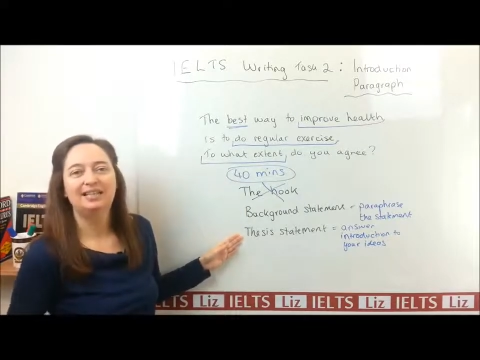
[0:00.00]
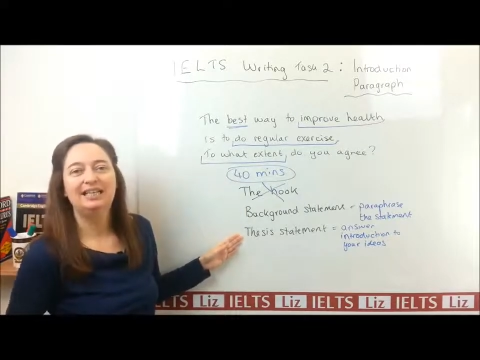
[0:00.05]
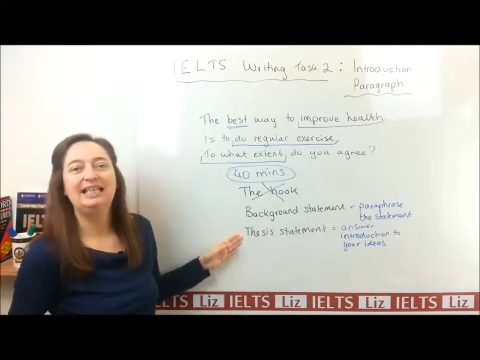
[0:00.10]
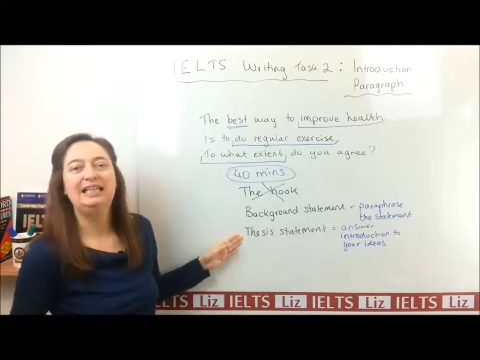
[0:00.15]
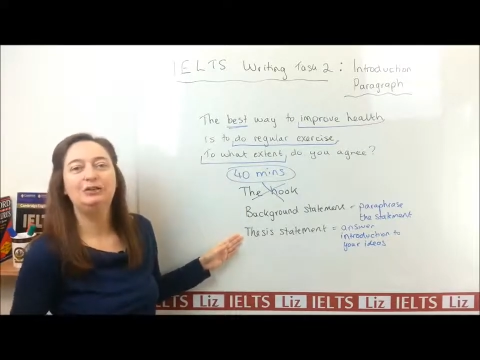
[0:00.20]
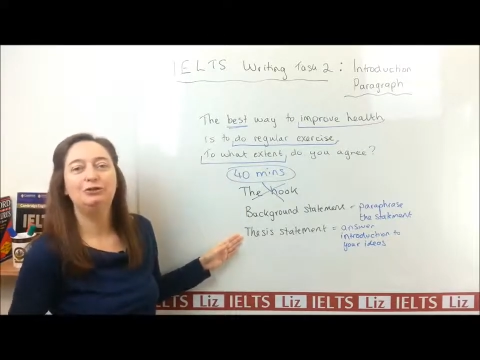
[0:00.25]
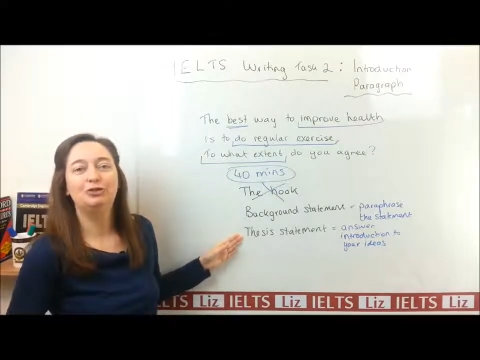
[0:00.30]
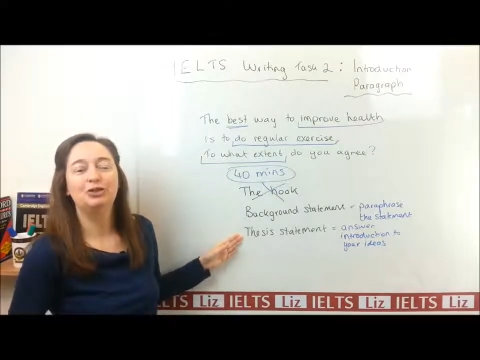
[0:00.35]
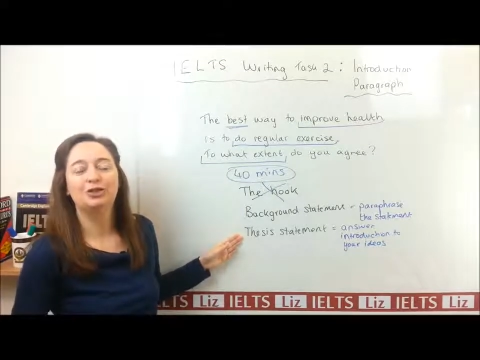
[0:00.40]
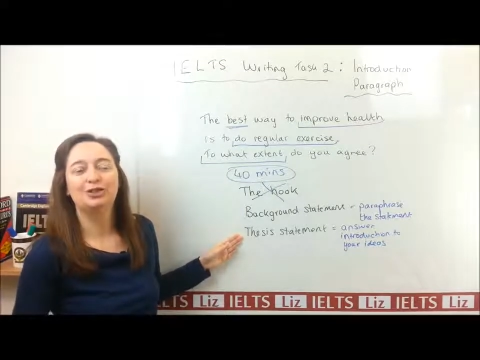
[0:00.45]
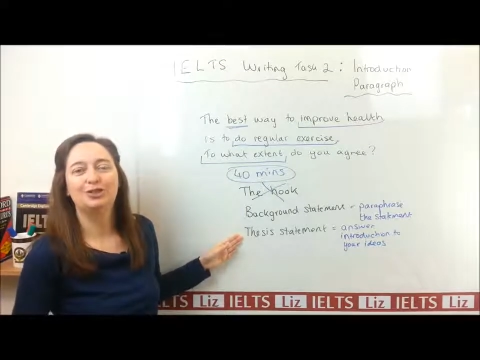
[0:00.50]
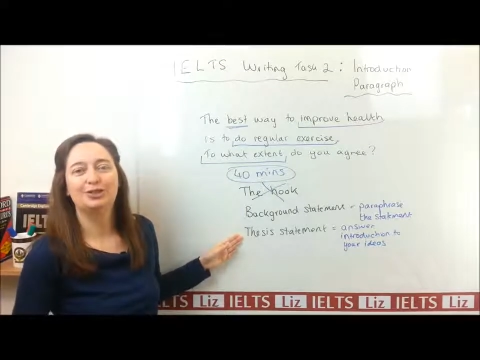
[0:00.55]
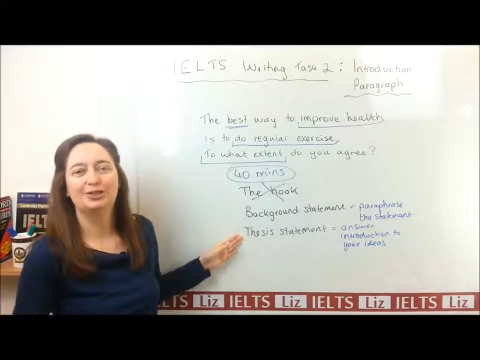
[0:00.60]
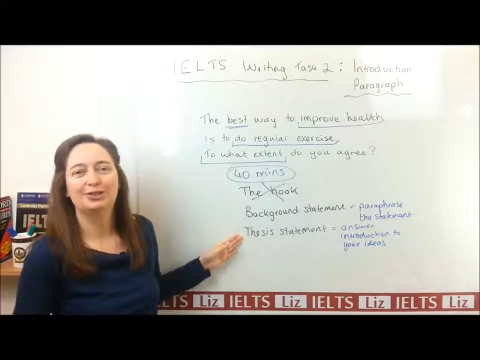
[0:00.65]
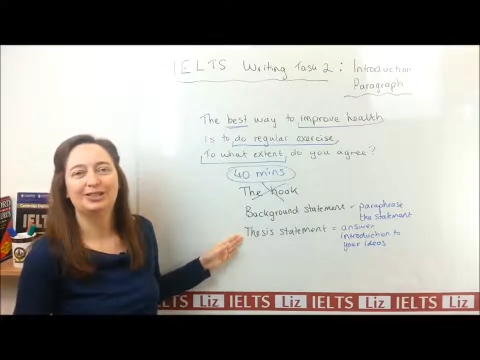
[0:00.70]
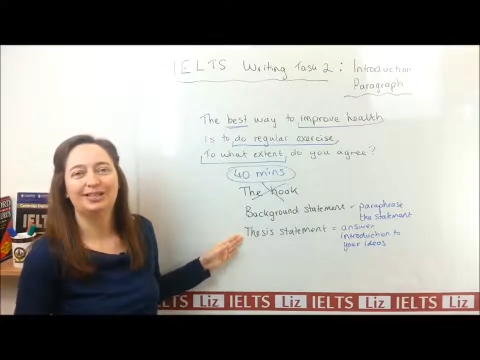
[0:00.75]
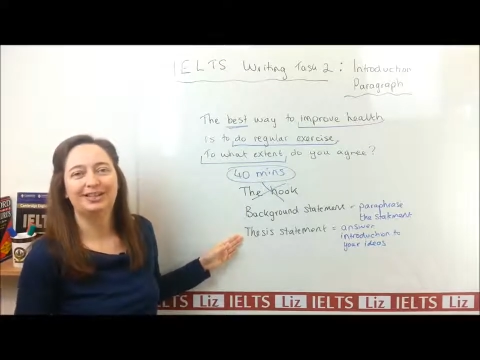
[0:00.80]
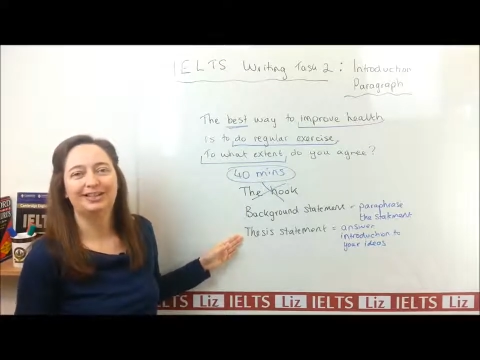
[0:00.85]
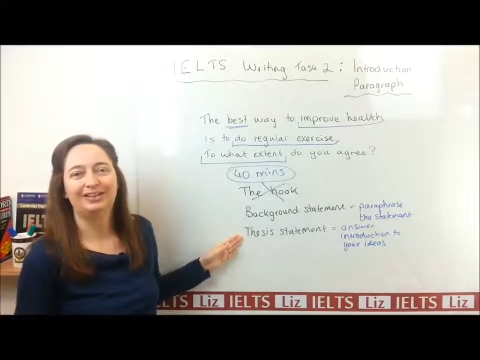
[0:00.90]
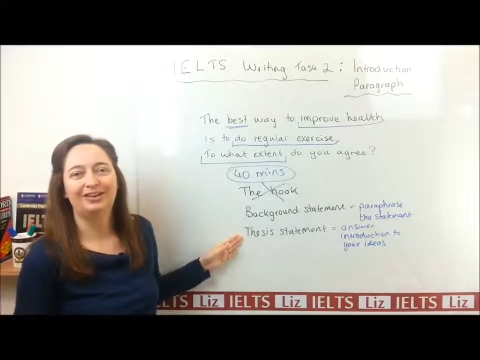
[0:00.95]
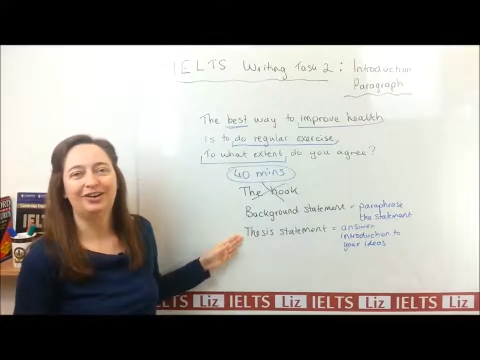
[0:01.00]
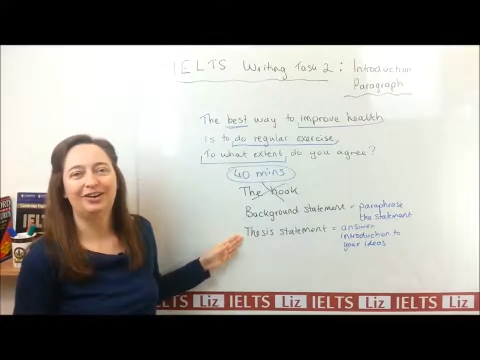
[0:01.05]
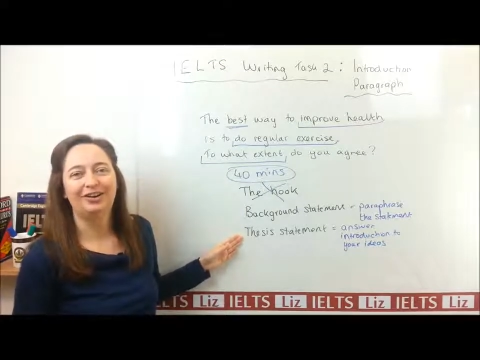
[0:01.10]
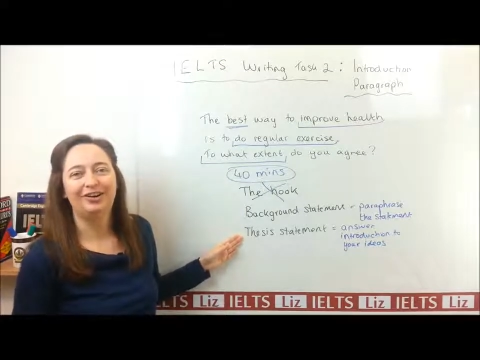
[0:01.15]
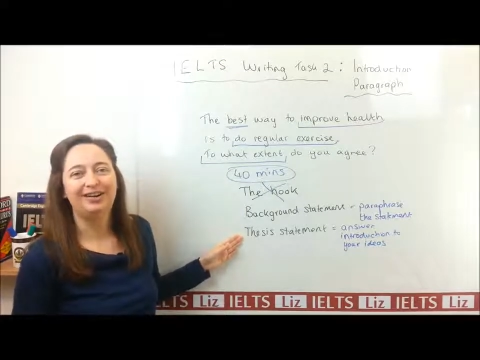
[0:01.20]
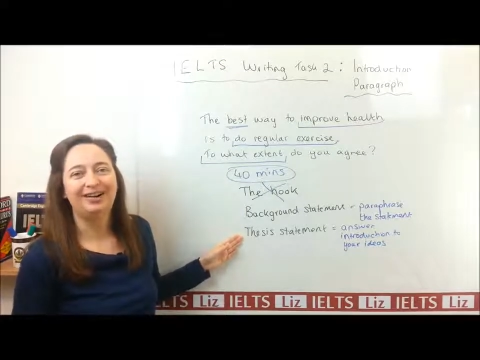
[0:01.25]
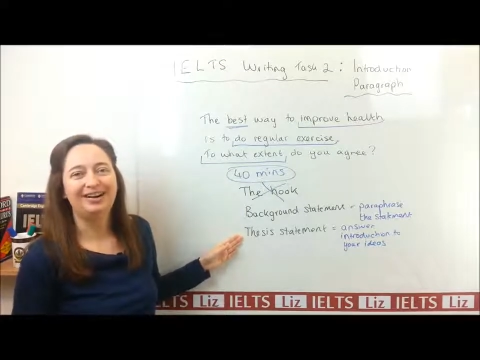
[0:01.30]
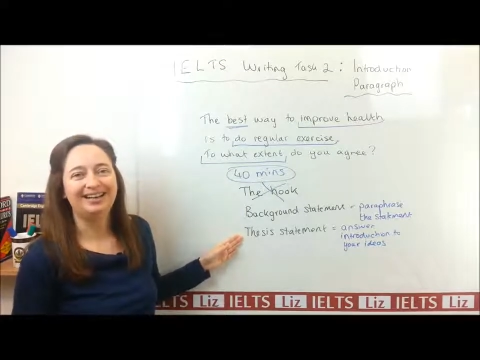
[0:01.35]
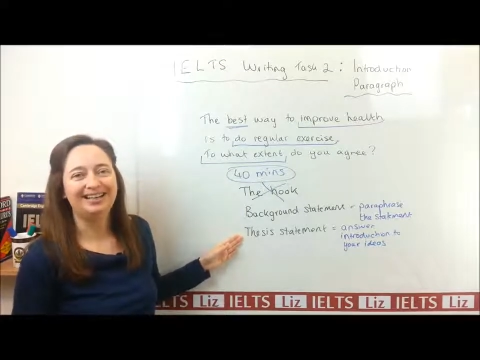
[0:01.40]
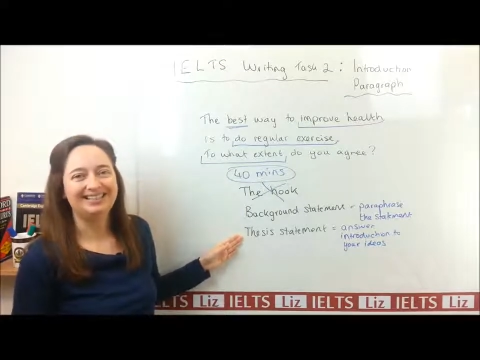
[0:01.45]
introducing
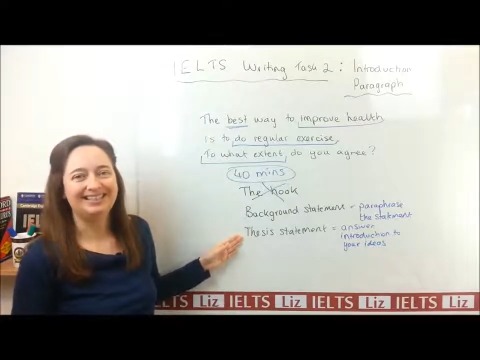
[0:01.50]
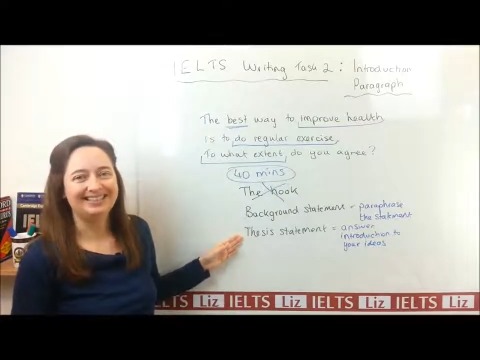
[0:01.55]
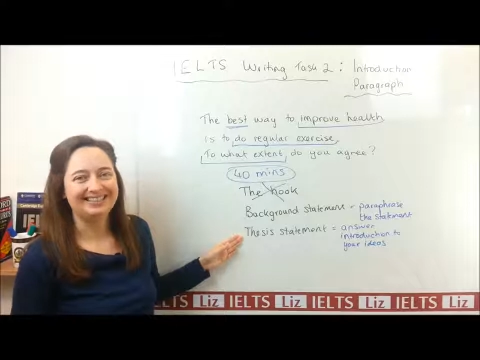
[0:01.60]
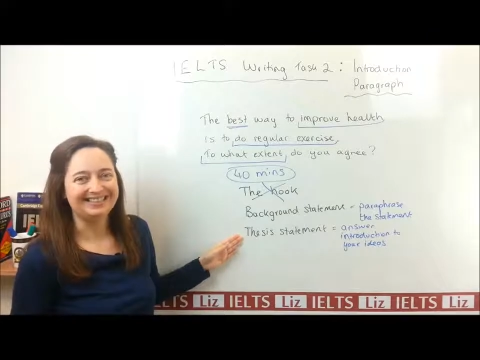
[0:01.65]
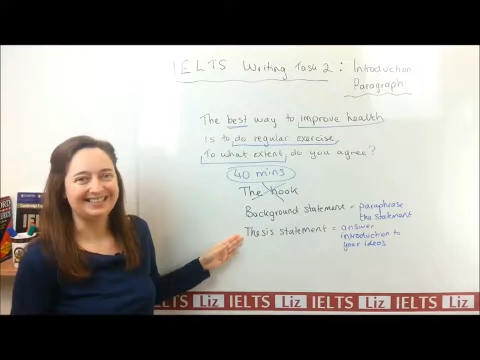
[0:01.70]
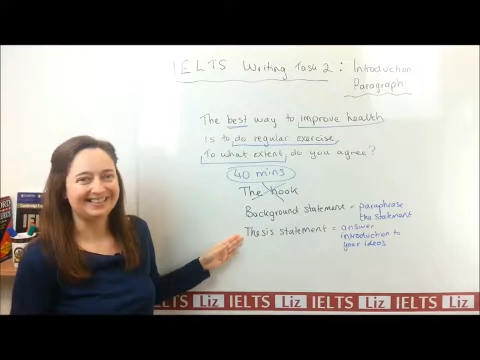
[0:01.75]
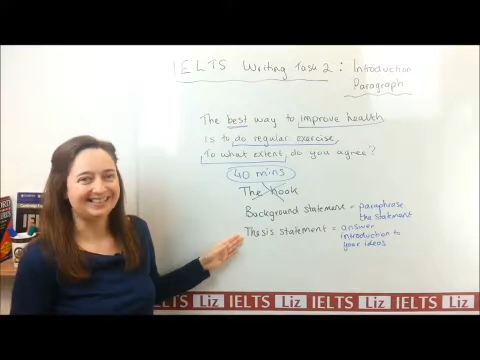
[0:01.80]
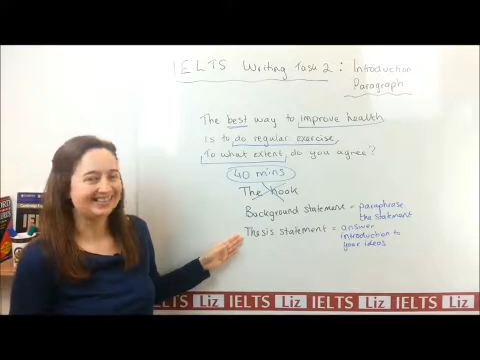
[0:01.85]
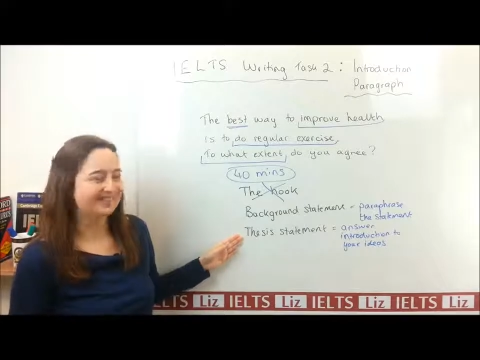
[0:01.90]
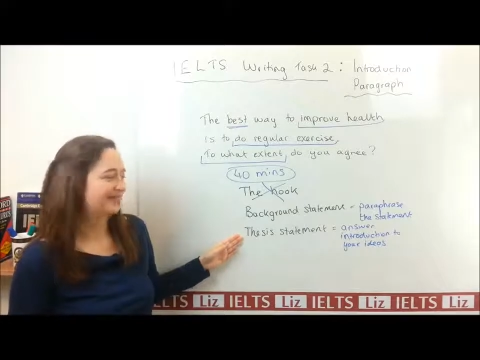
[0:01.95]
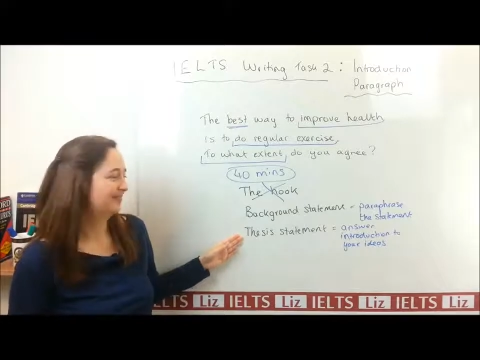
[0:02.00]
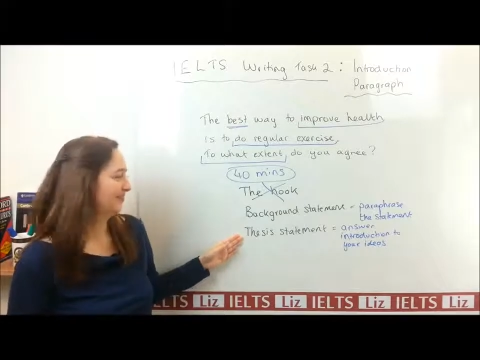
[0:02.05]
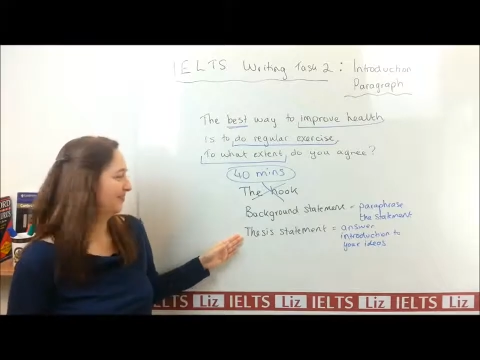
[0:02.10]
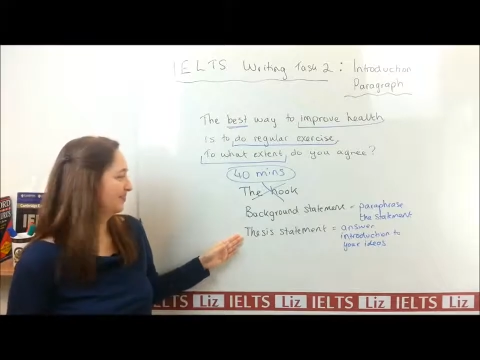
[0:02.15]
our ideas.